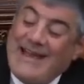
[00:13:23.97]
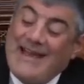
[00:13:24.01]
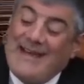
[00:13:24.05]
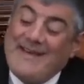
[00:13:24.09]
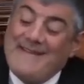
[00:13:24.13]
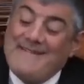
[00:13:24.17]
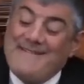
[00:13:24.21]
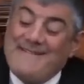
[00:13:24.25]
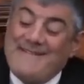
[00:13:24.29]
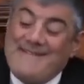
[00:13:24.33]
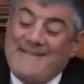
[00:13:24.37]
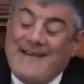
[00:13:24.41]

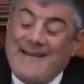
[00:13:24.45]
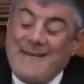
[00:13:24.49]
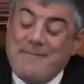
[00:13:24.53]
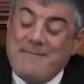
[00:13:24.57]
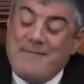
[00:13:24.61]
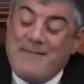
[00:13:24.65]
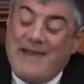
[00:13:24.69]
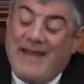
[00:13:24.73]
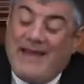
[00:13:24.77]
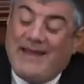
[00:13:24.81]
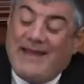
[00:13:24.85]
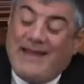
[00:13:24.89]
Every
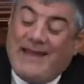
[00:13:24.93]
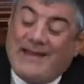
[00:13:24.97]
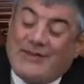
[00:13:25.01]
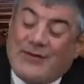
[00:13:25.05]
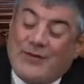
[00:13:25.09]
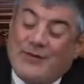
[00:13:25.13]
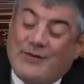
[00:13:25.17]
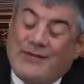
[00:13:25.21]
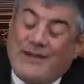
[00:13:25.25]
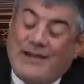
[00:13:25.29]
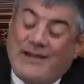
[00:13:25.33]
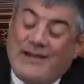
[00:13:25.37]

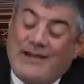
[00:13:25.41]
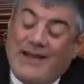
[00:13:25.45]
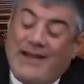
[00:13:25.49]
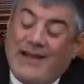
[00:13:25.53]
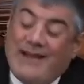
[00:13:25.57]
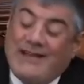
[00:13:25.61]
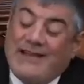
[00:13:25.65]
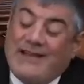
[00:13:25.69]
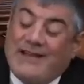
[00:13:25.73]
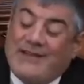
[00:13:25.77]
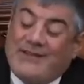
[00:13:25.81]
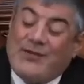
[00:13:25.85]
minute of the
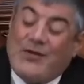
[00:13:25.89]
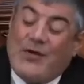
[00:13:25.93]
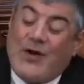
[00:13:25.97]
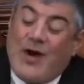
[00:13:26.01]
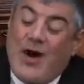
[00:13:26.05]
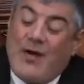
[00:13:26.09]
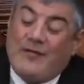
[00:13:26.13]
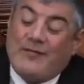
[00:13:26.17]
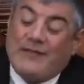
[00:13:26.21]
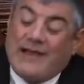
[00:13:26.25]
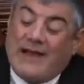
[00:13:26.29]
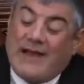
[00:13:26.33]
learning
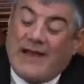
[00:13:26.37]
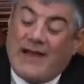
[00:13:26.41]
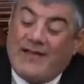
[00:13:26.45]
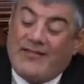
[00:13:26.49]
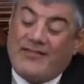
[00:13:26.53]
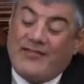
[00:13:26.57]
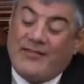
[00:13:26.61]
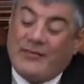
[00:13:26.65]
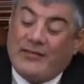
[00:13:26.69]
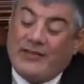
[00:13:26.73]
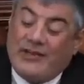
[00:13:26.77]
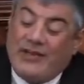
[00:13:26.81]
Torah of the
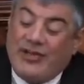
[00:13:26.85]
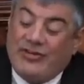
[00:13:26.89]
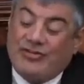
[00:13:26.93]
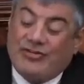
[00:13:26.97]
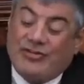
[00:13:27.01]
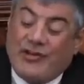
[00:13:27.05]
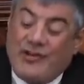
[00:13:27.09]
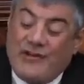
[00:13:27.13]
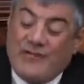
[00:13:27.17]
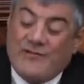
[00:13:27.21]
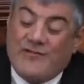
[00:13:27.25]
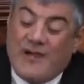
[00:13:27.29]
Chazon
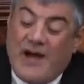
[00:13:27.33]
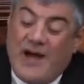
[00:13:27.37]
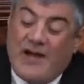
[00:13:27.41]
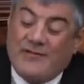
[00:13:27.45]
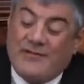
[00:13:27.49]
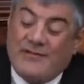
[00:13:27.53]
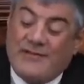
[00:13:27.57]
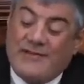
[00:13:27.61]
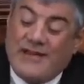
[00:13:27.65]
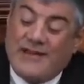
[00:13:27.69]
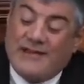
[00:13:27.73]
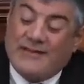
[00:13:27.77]
Ish
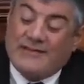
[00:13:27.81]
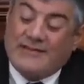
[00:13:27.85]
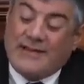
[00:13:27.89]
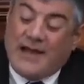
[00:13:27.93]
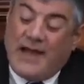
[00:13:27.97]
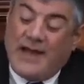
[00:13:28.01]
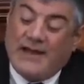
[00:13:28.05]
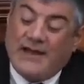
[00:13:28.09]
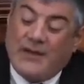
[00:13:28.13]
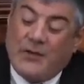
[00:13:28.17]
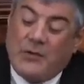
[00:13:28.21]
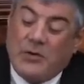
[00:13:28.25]
revived the
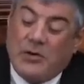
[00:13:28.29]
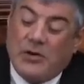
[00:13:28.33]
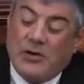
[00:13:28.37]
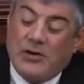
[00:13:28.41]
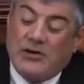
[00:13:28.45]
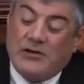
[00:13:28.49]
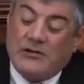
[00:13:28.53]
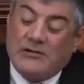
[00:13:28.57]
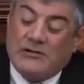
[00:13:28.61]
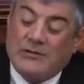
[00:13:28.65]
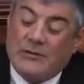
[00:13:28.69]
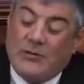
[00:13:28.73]
entire
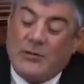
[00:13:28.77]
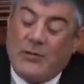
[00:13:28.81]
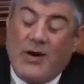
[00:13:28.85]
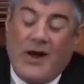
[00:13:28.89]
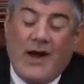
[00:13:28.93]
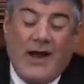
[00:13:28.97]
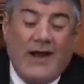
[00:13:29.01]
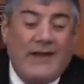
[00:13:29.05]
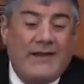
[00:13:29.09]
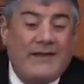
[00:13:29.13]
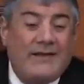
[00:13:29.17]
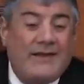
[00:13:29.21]
world.
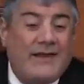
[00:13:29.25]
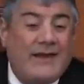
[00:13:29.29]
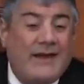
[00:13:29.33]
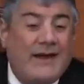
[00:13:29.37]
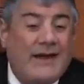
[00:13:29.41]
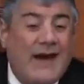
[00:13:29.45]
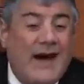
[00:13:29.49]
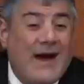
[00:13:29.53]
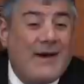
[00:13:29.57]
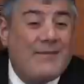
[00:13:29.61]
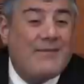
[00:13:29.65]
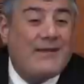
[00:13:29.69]
Why
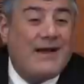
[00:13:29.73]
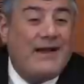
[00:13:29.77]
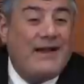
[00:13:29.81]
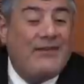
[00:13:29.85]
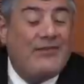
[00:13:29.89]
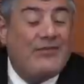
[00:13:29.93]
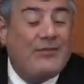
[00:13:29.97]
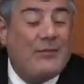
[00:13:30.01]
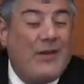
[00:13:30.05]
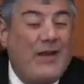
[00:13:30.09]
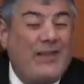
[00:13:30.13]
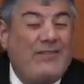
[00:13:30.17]
the rabbi
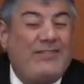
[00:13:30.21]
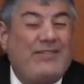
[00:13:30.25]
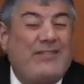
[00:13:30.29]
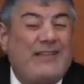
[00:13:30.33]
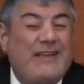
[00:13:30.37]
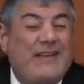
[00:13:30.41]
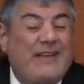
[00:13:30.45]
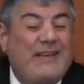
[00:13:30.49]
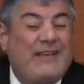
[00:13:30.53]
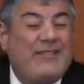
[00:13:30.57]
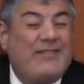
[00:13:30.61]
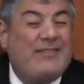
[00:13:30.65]
is
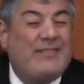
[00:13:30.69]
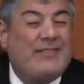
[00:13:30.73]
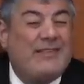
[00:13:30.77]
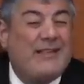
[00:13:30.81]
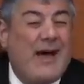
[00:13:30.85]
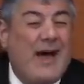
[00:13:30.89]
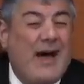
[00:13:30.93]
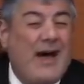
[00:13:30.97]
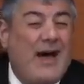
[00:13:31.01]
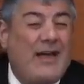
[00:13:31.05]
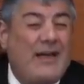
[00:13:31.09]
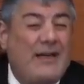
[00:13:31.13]
wasting his
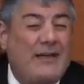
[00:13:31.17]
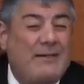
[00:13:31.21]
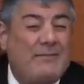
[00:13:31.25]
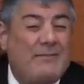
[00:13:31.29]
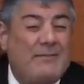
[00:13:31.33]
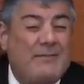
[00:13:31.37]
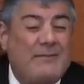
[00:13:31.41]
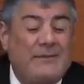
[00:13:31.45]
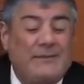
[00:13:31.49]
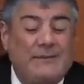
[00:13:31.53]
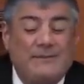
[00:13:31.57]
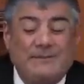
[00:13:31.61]

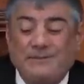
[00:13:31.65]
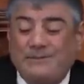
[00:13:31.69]
time